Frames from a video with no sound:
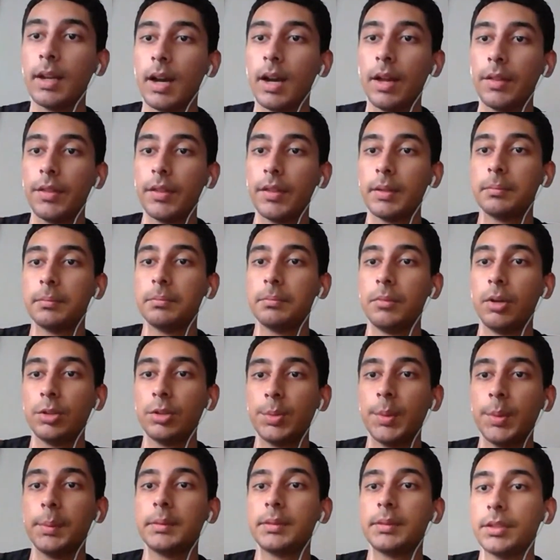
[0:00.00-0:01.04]
I think most
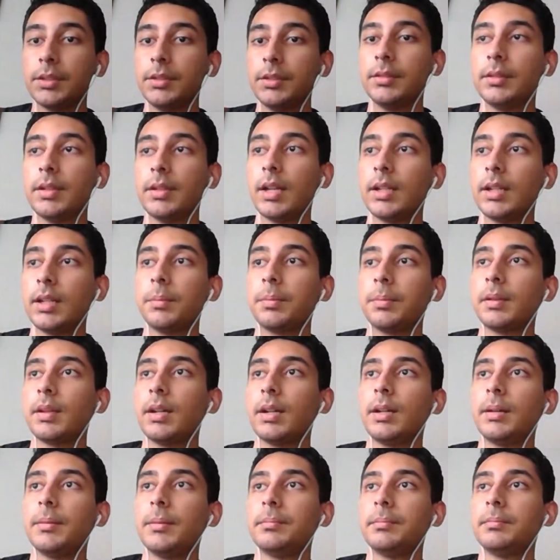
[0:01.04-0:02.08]
people do end up
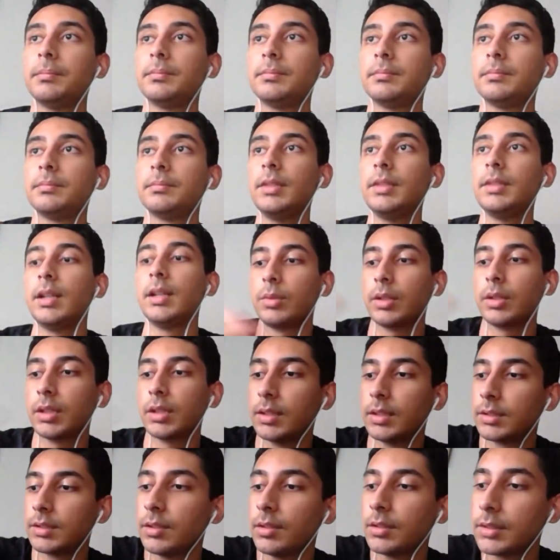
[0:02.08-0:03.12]
working
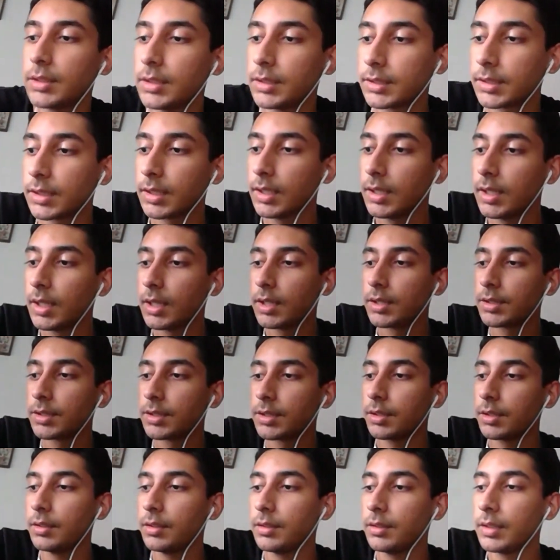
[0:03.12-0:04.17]
as doctors.
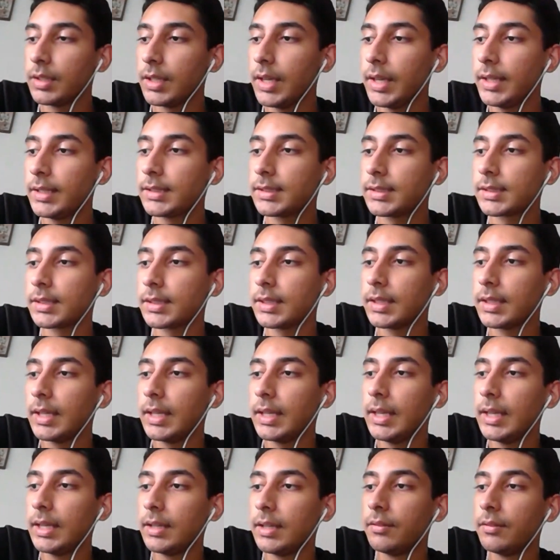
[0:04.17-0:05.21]
So it's
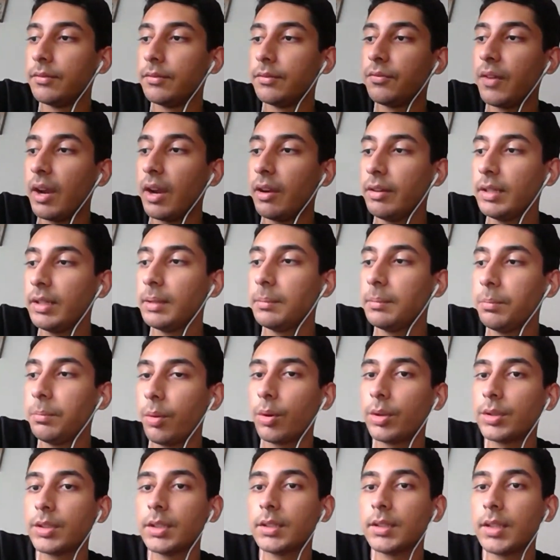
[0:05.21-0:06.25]
very
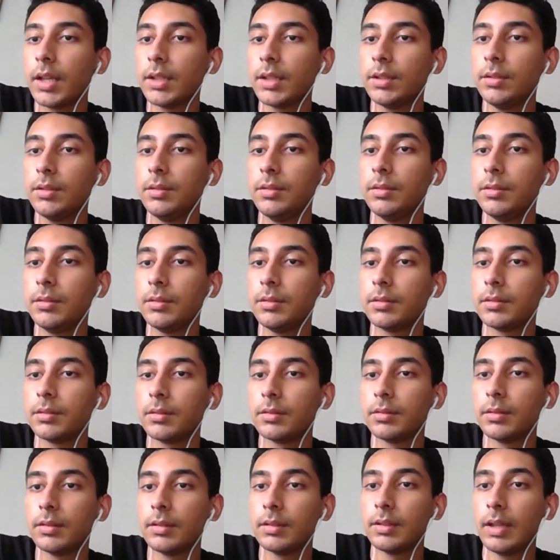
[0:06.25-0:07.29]
important that you
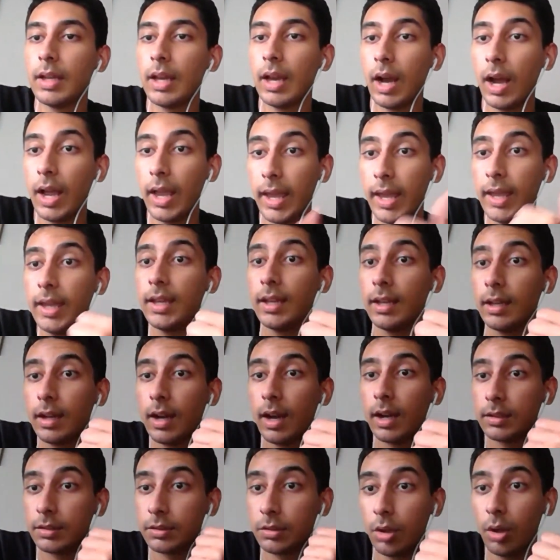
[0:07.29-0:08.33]

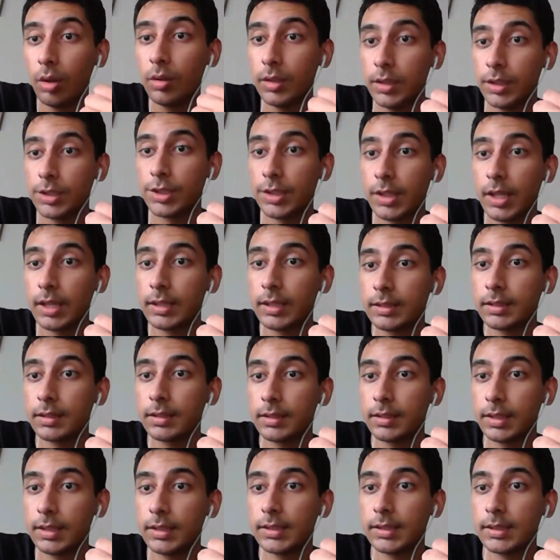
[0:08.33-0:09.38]
acknowledge that
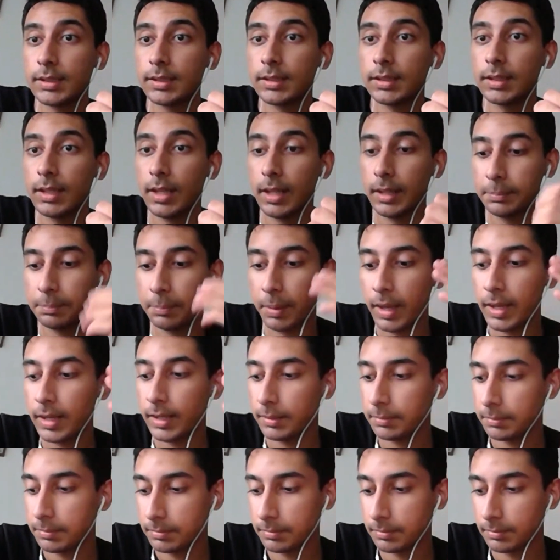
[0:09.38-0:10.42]
this, like, by